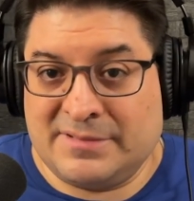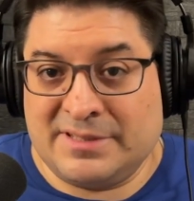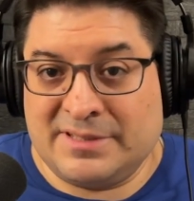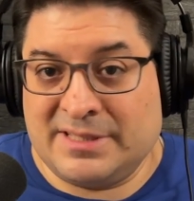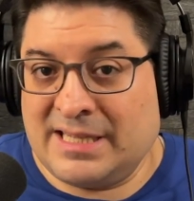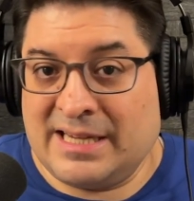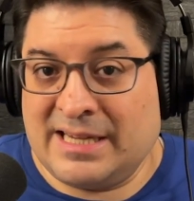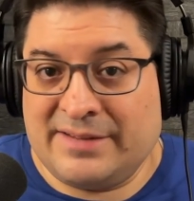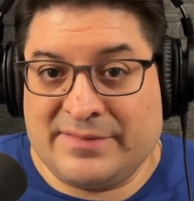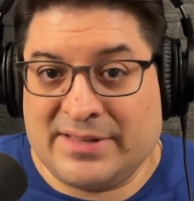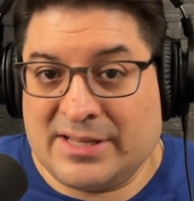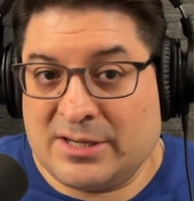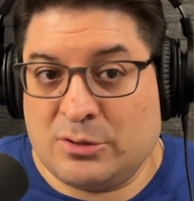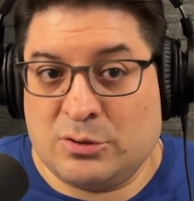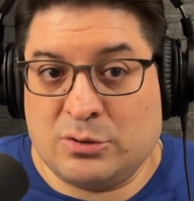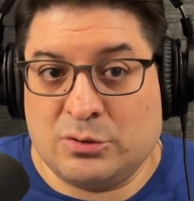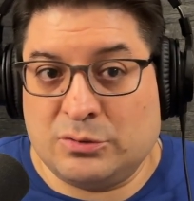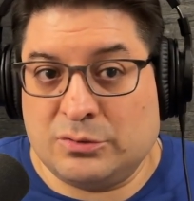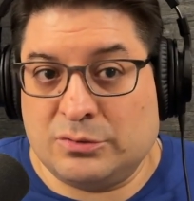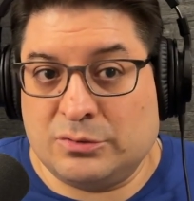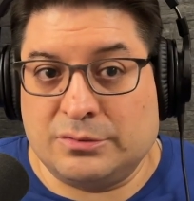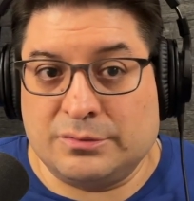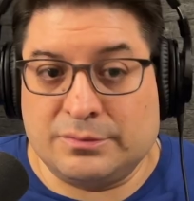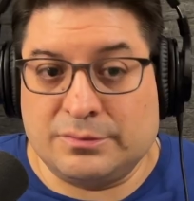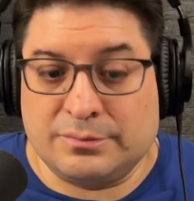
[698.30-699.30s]
that
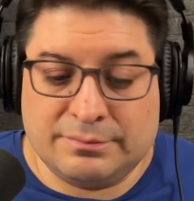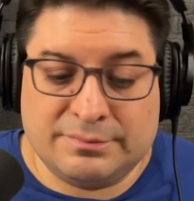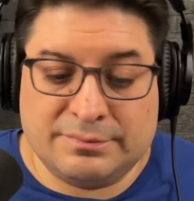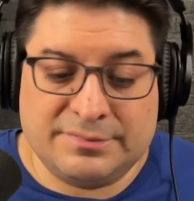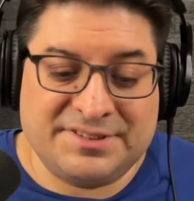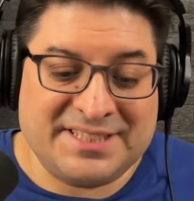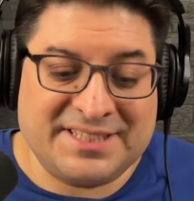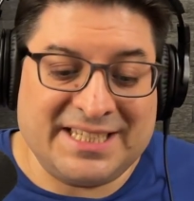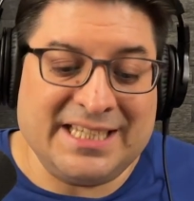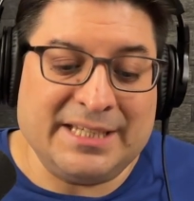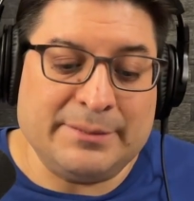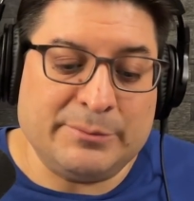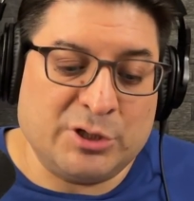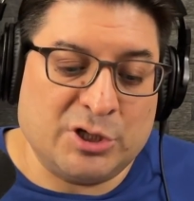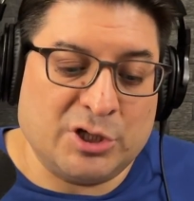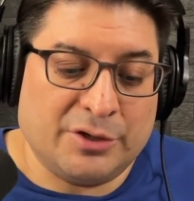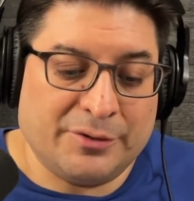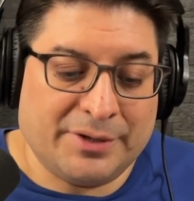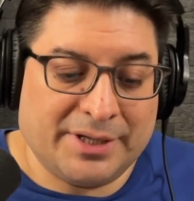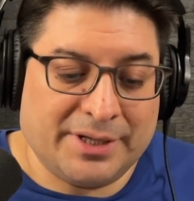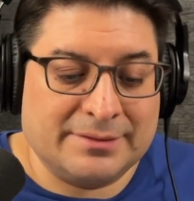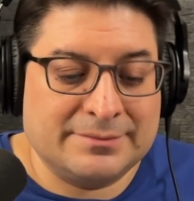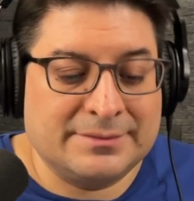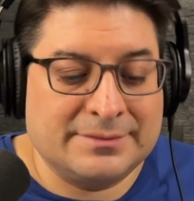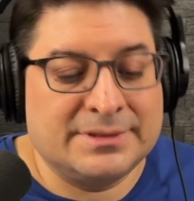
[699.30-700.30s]
whole scheme
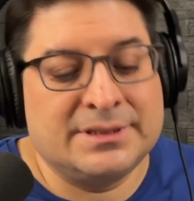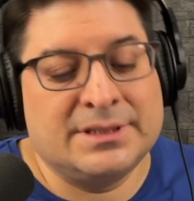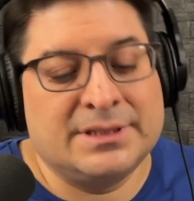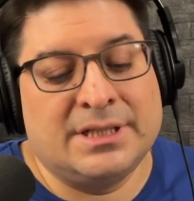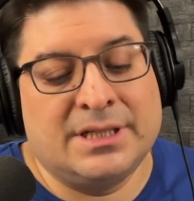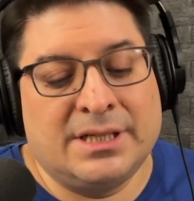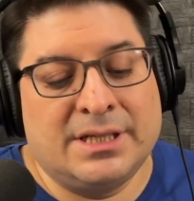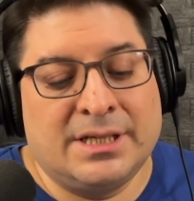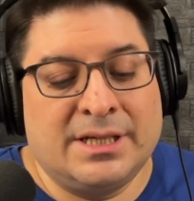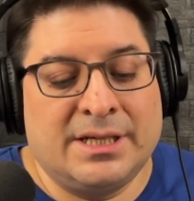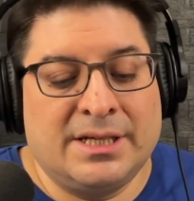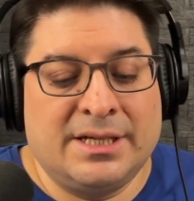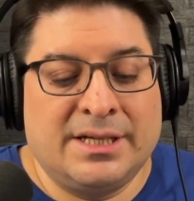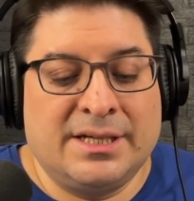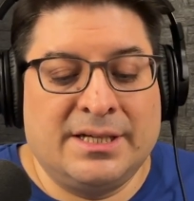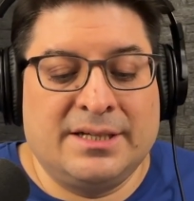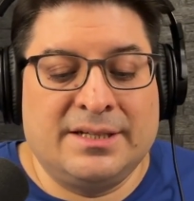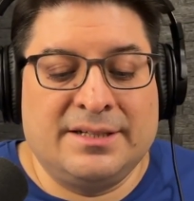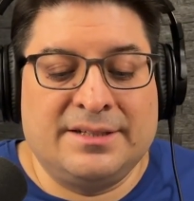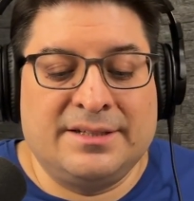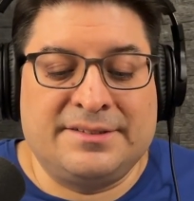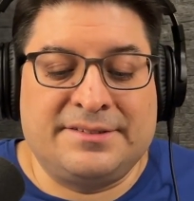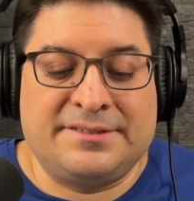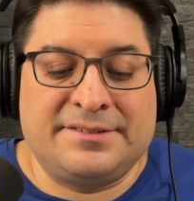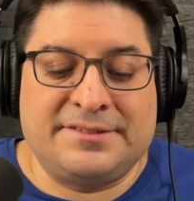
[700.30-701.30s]
going.
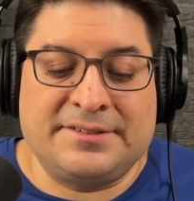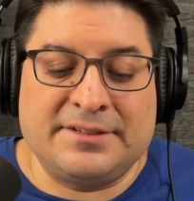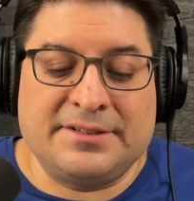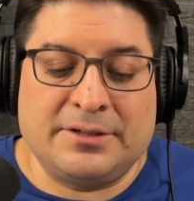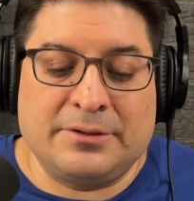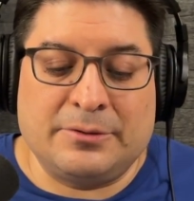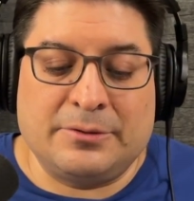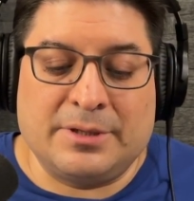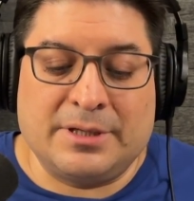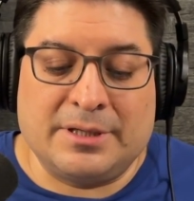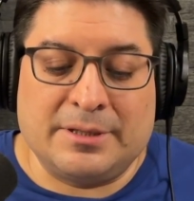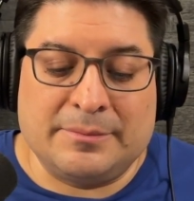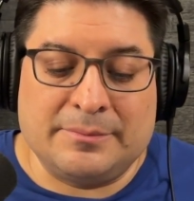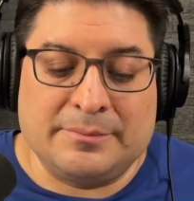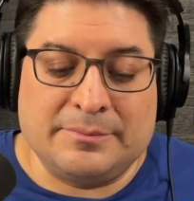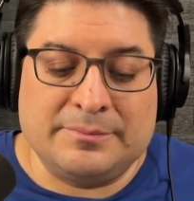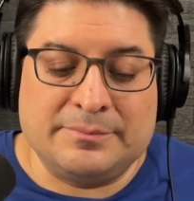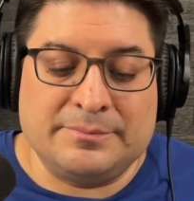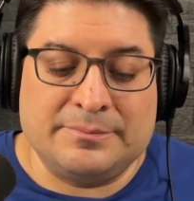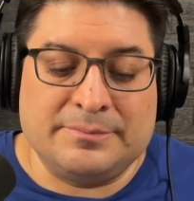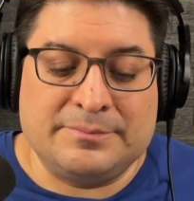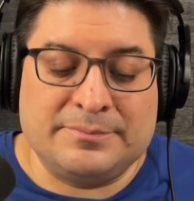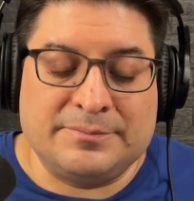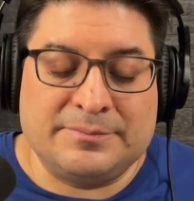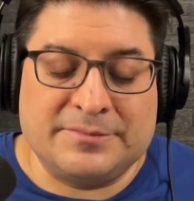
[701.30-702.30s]
So
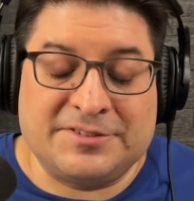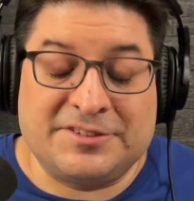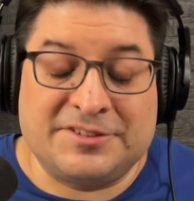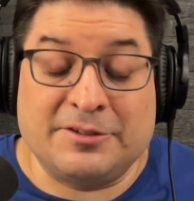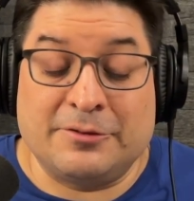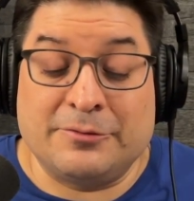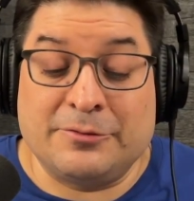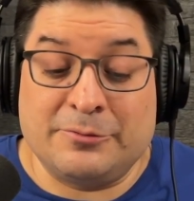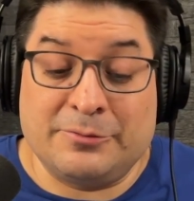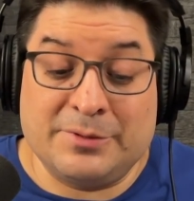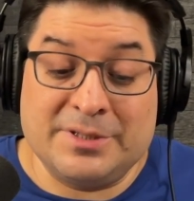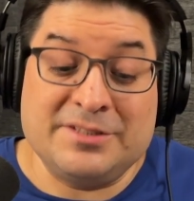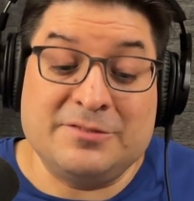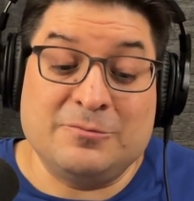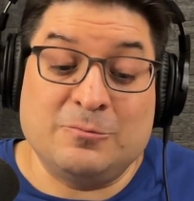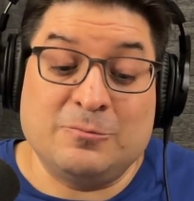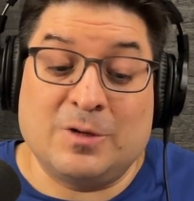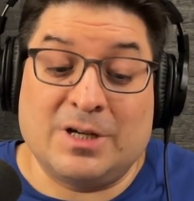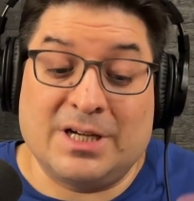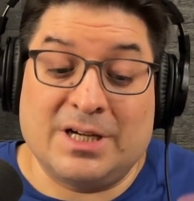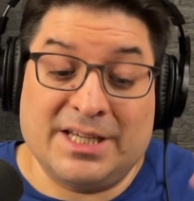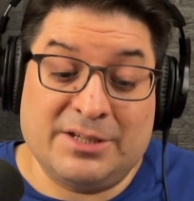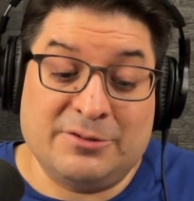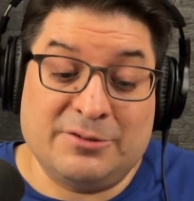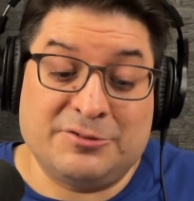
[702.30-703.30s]
the reason
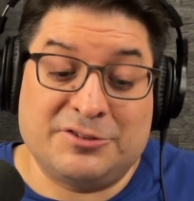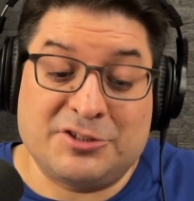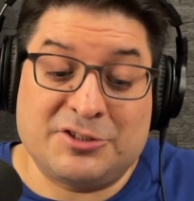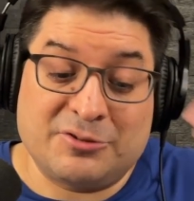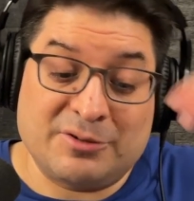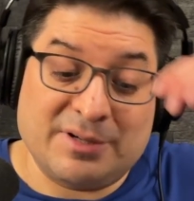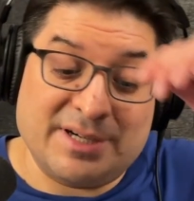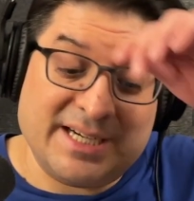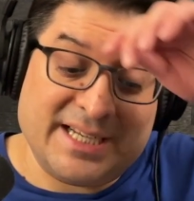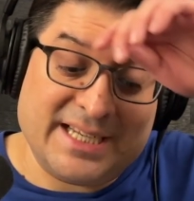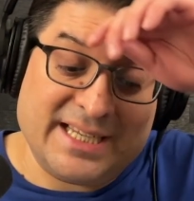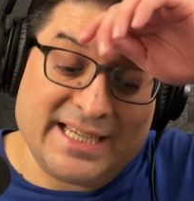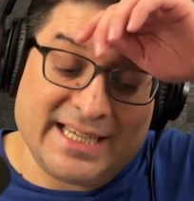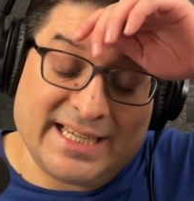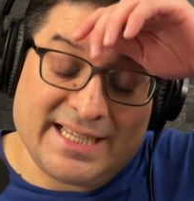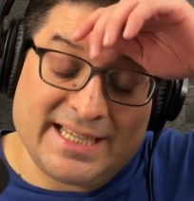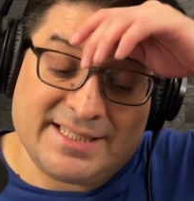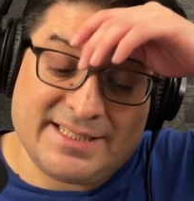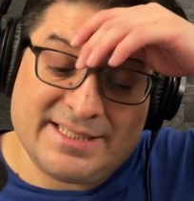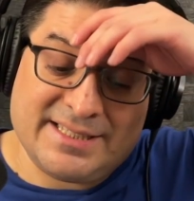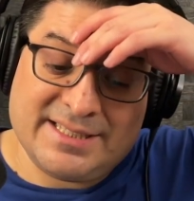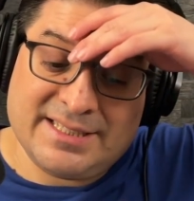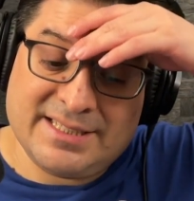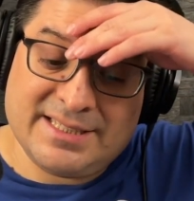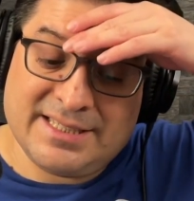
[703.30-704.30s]
why he was trying to
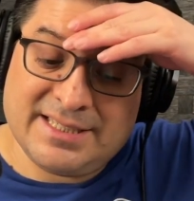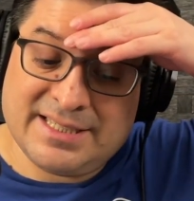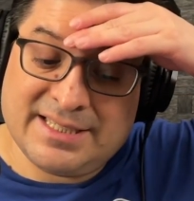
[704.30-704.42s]
get